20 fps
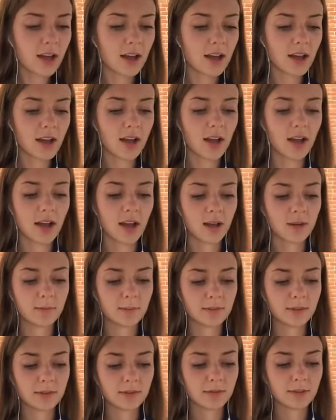
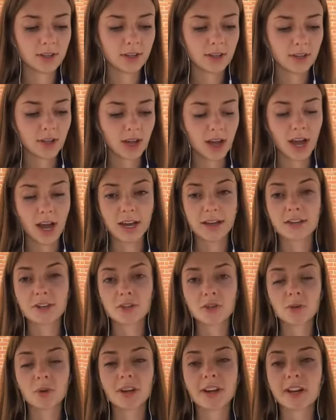I
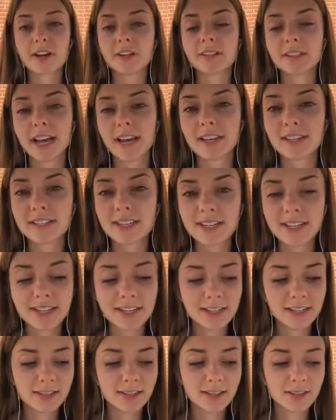enjoy
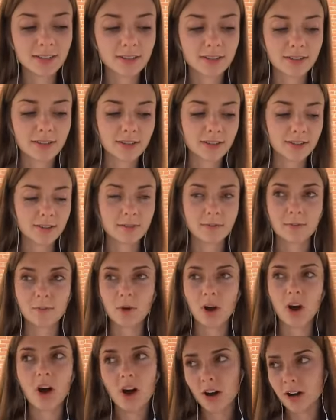collecting
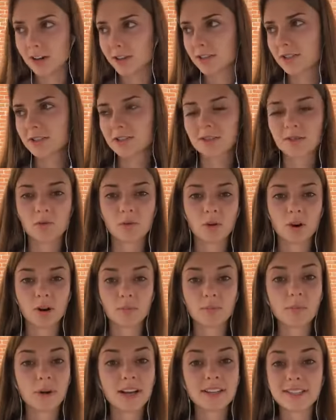art or
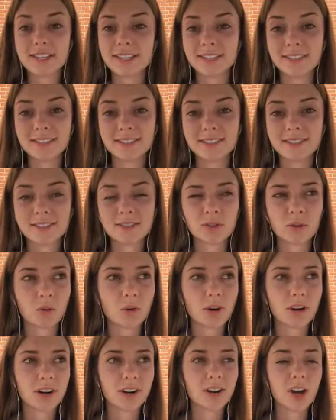buttons
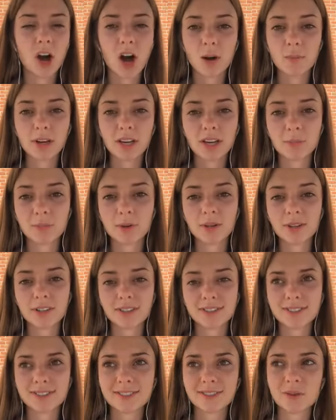or comic
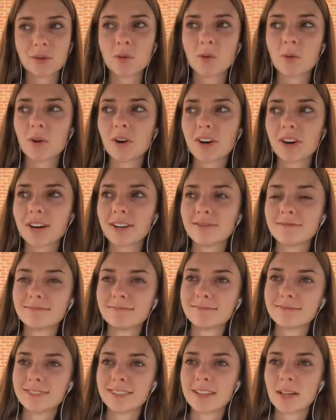books or
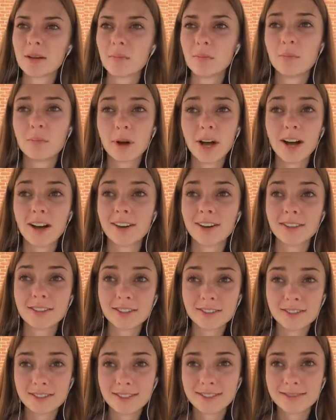
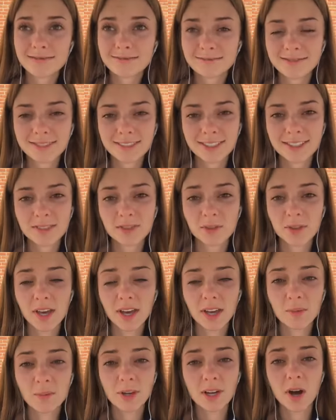bugs. So
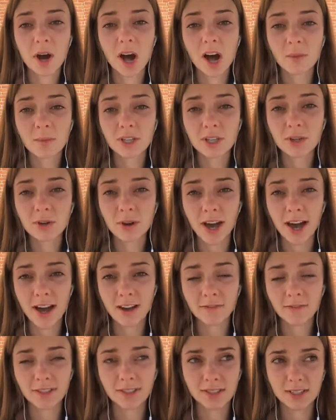that could be a hobby you
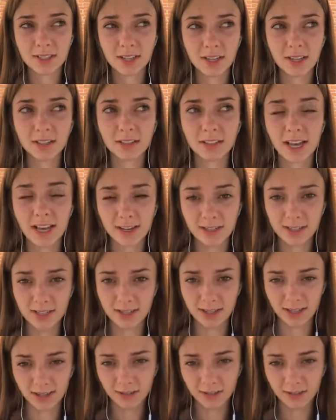have, is to collect